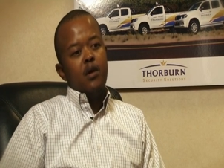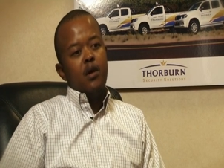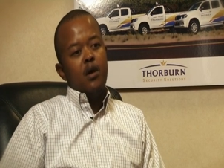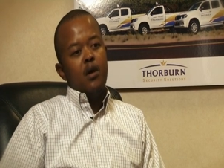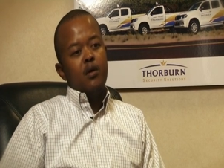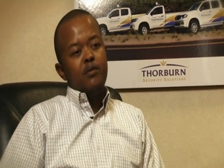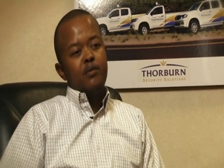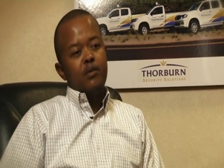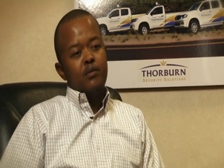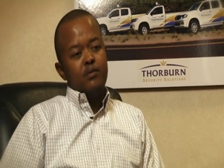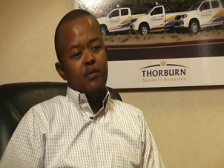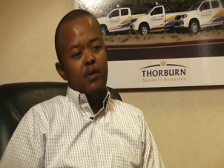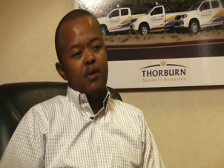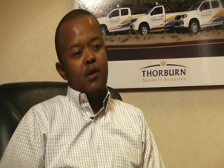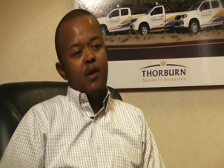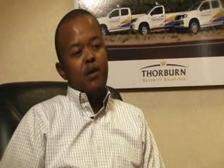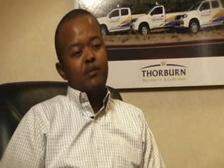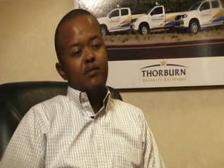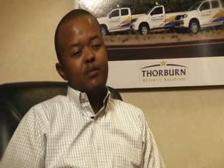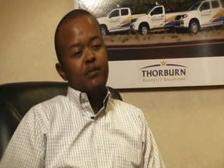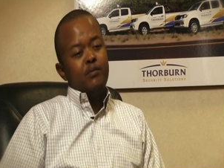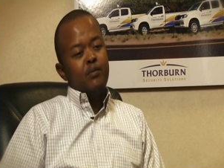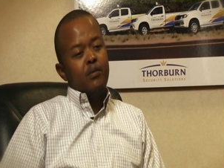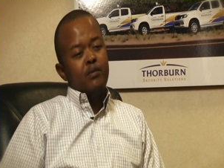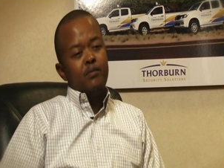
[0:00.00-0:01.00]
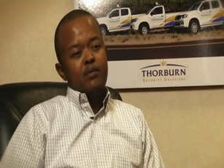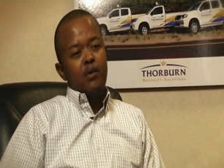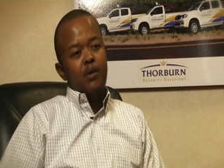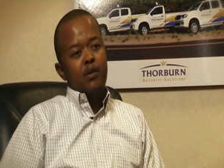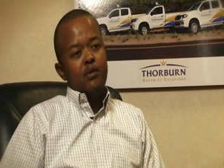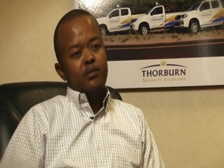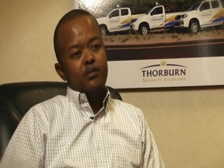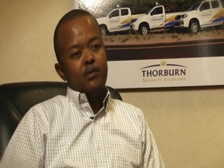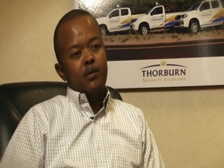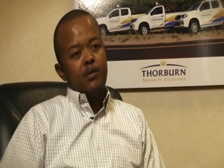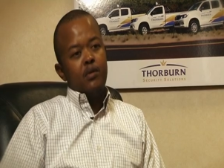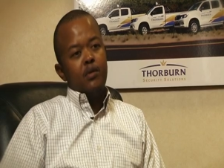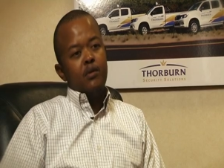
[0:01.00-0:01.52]
Uh, we value our people
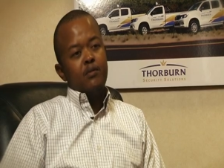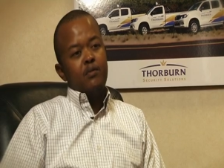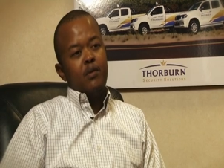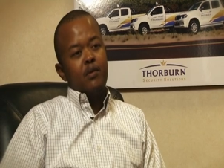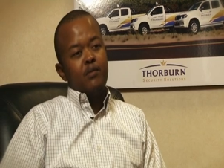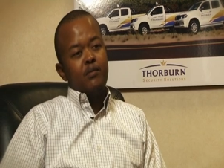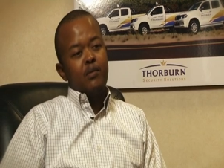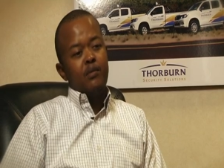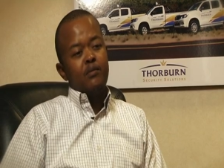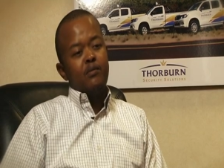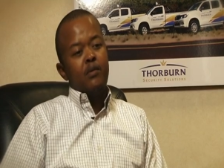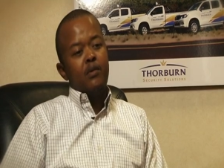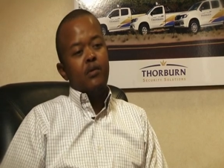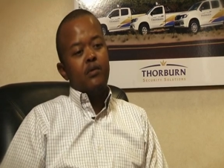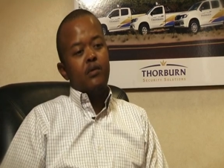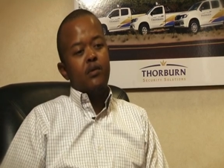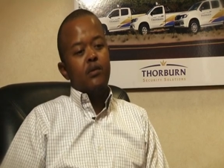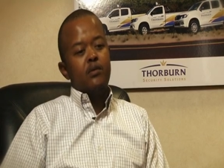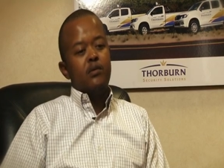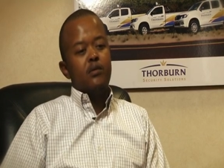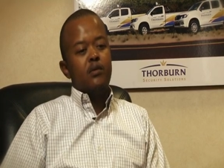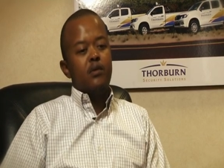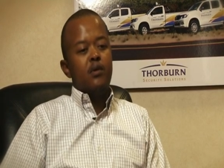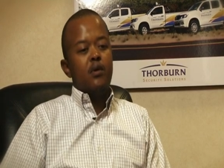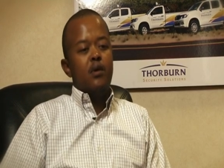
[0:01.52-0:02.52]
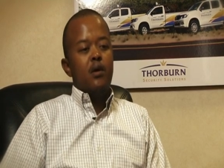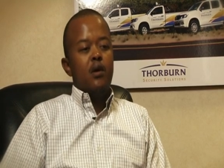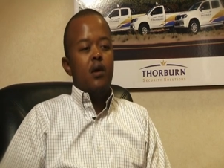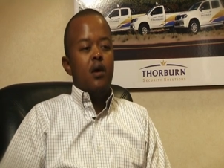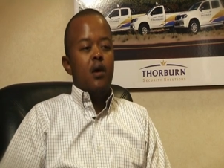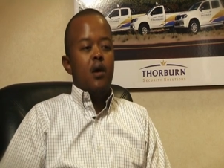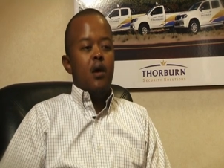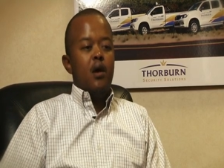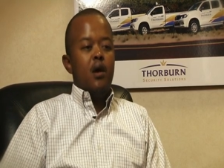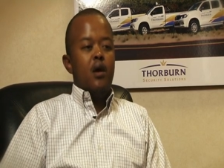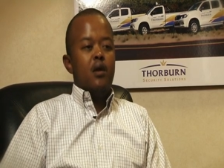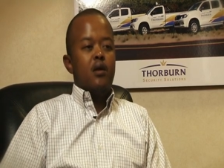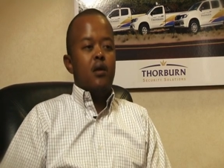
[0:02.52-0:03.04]
because we're in the people business.
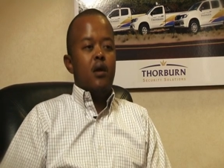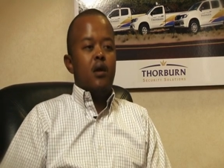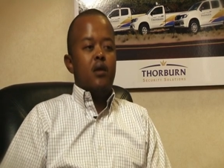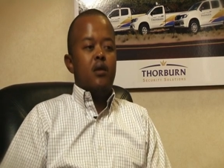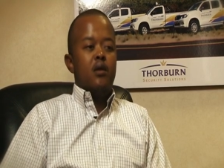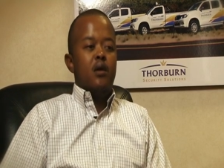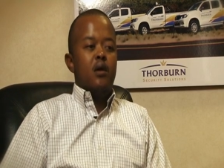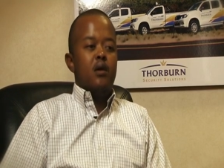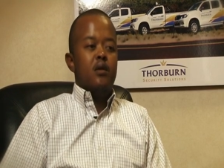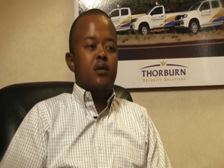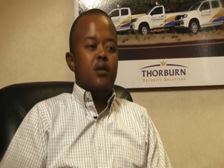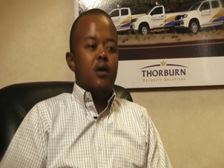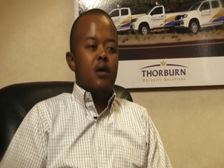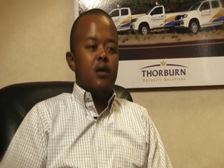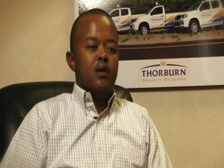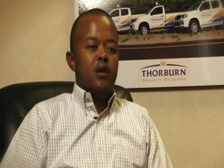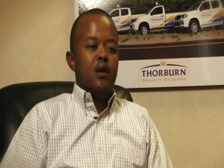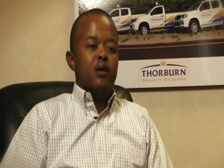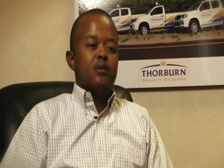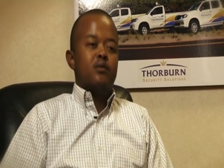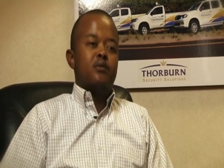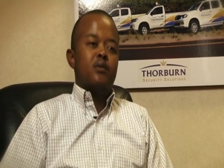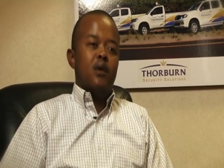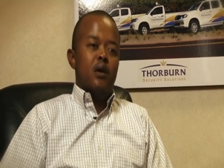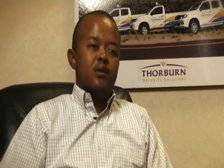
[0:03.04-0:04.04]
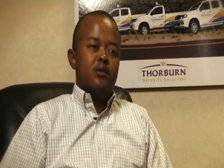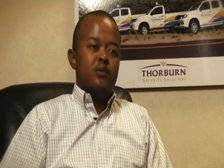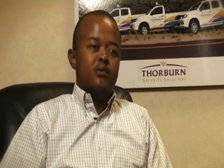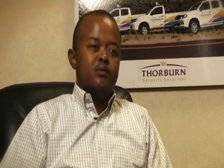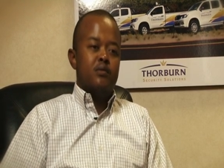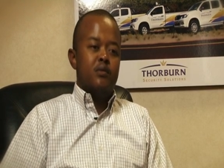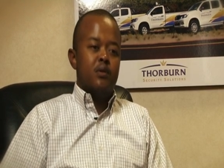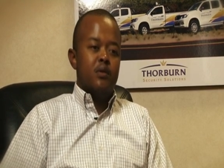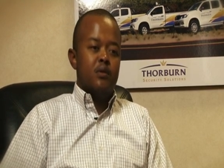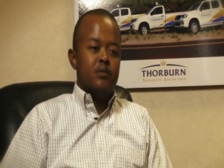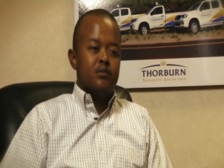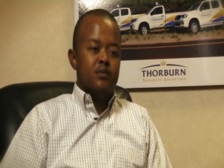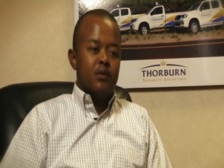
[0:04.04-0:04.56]
And, and, and, and as such,
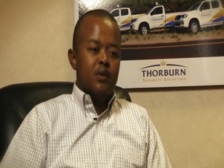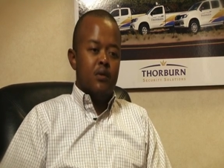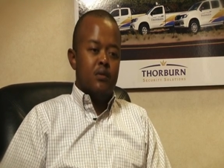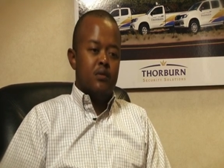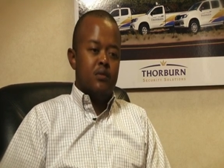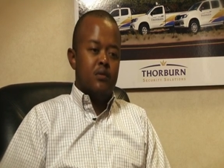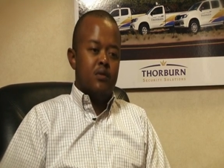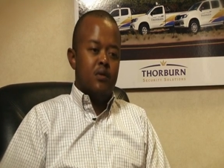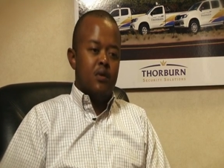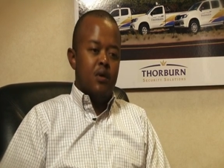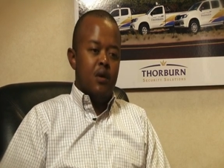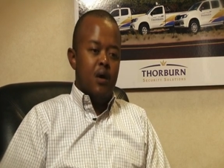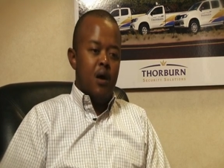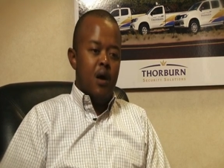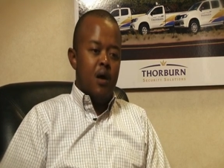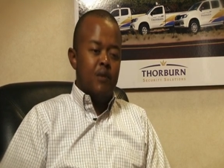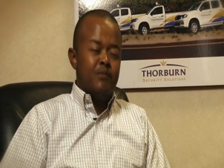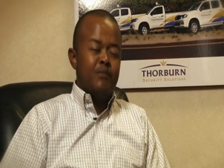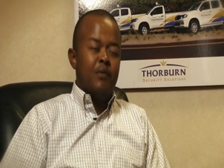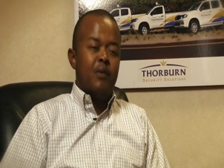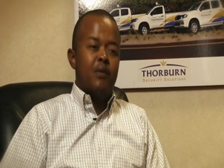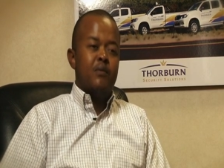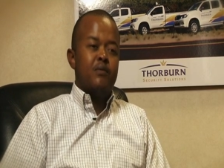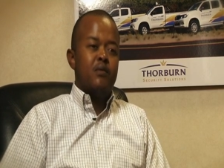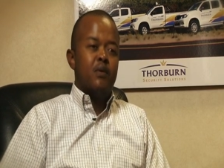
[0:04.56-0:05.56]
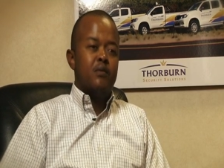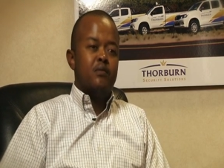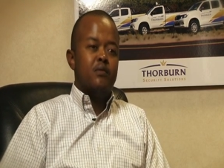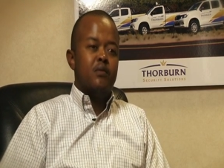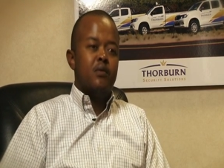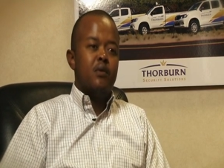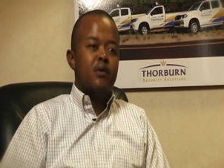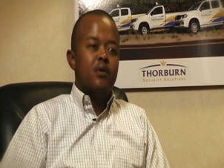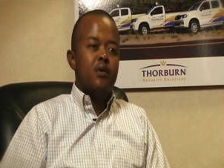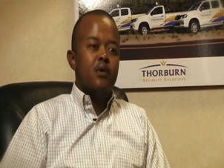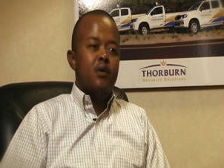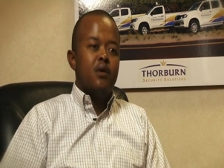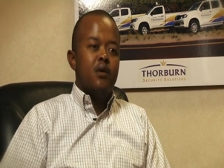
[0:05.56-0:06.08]
we invest a high premium
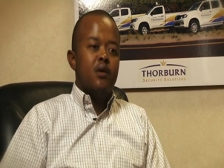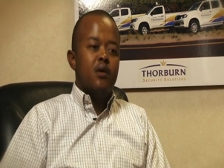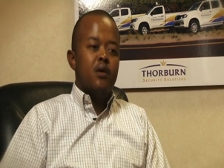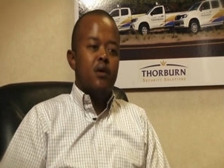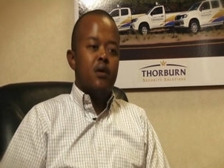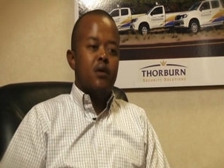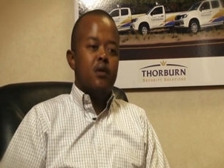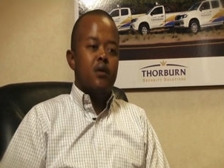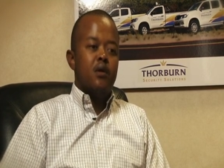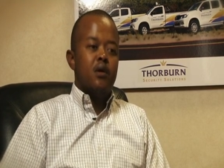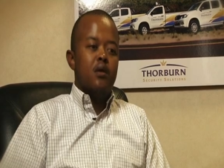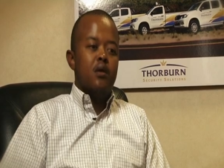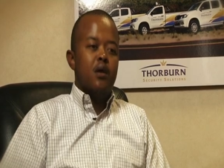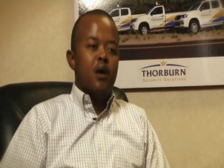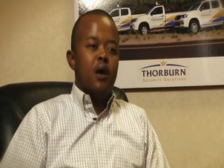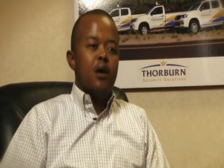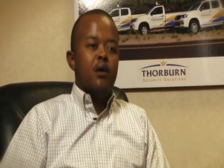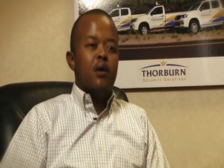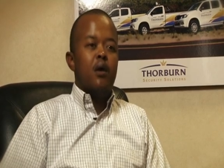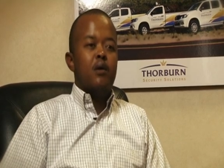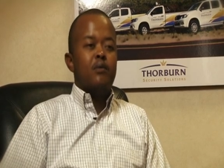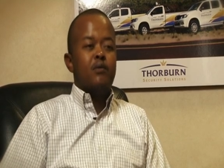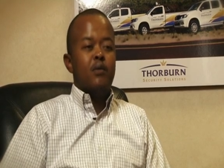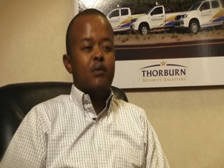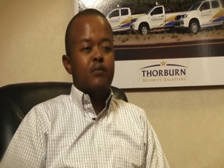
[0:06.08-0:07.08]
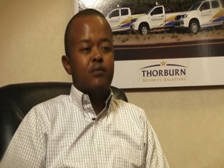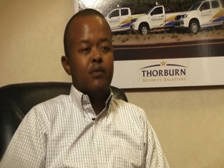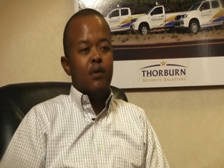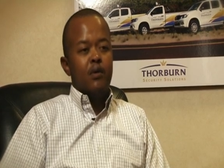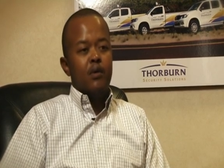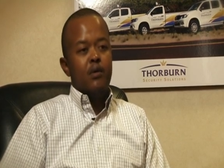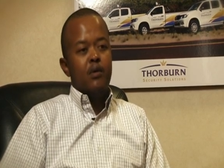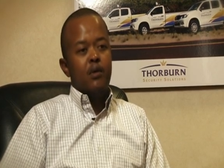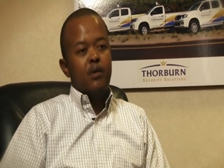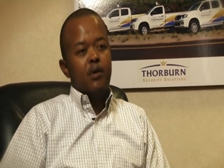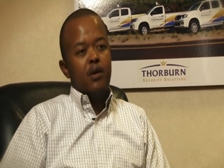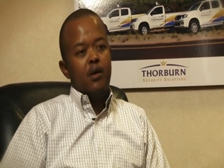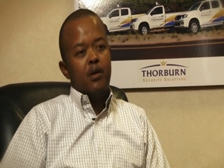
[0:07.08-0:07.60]
in, in how our people
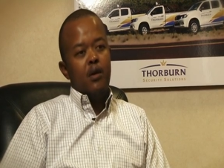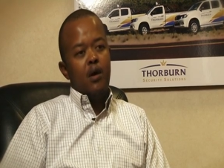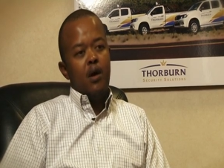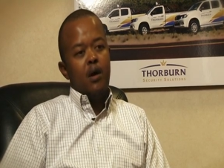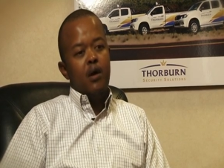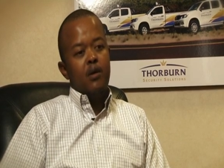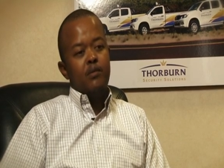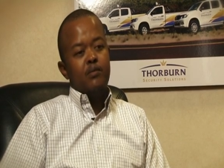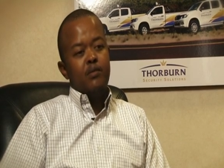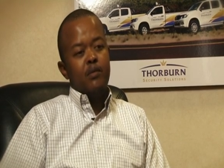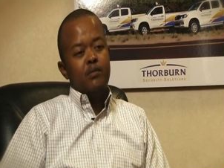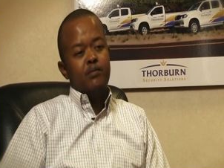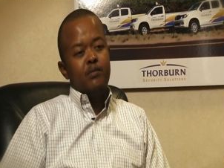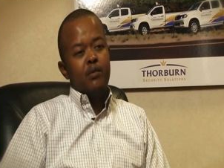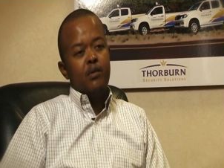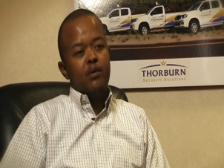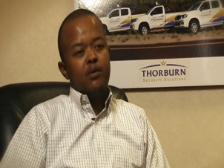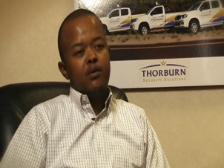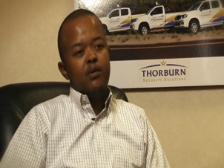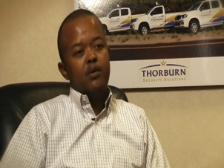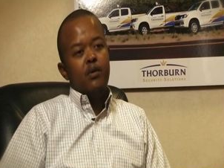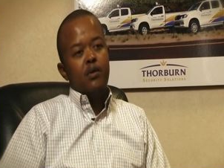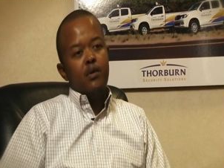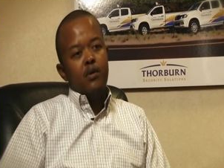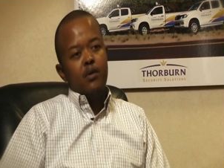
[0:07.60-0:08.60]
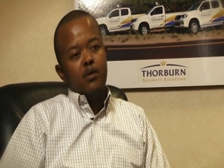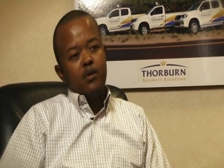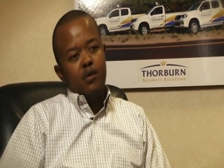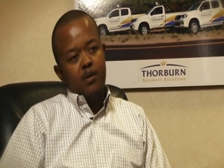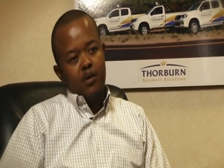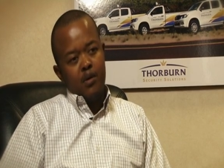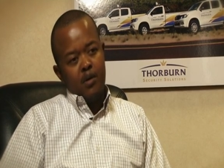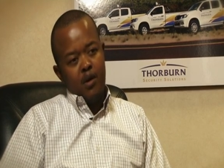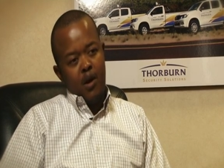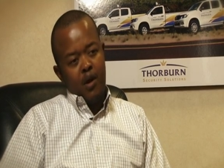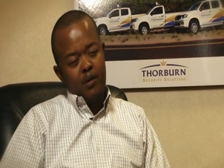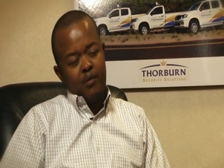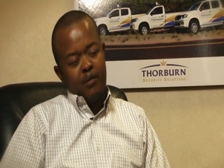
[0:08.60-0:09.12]
look and how our people
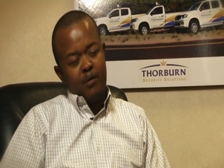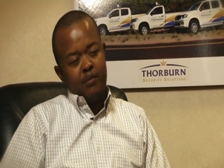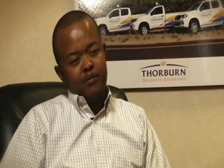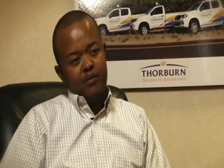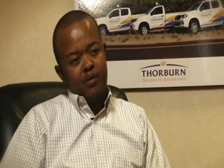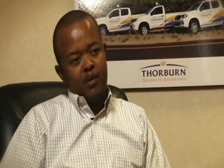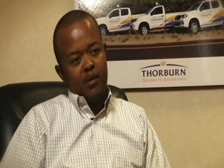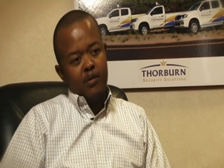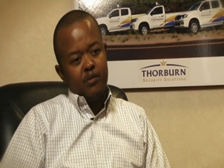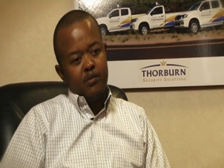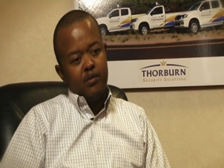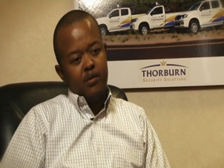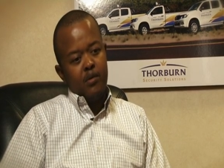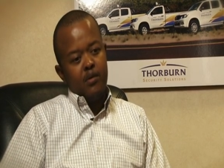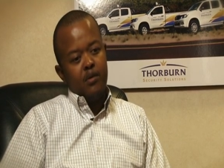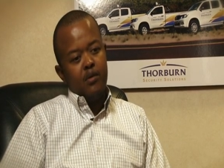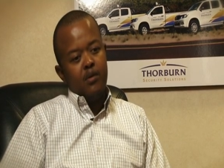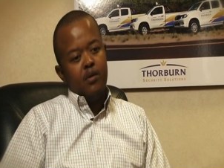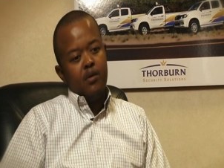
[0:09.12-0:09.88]
conduct themselves.